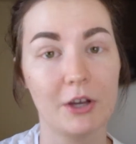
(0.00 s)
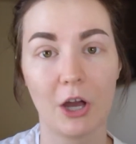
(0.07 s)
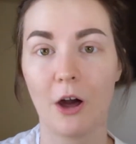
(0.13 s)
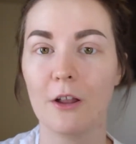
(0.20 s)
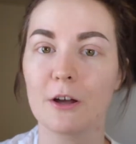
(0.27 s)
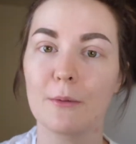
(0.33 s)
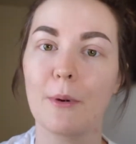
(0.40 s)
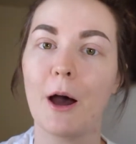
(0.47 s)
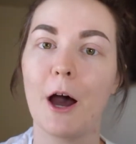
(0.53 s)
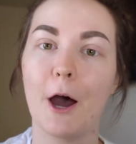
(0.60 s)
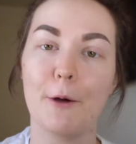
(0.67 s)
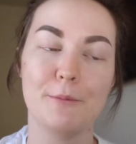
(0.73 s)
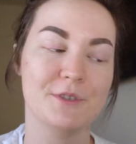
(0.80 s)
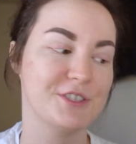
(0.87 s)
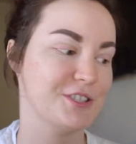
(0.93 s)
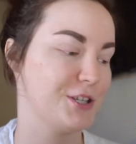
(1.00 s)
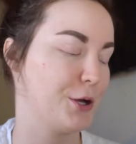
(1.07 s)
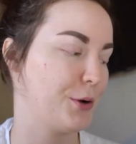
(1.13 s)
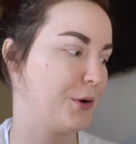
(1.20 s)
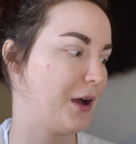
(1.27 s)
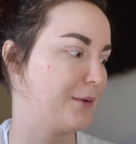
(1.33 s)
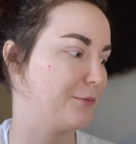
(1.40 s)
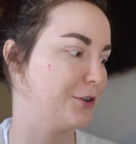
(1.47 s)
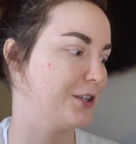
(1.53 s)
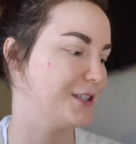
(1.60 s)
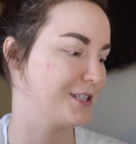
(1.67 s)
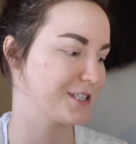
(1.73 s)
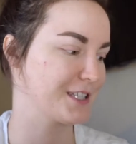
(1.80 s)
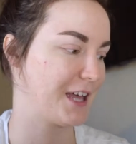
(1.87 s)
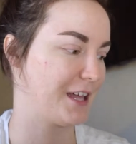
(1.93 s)
Colourpop, so I'm really
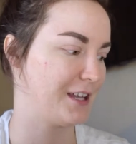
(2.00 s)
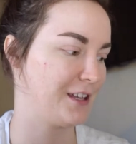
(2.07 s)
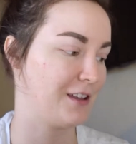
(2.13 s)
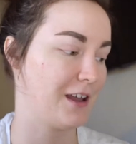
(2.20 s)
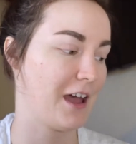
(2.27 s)
excited.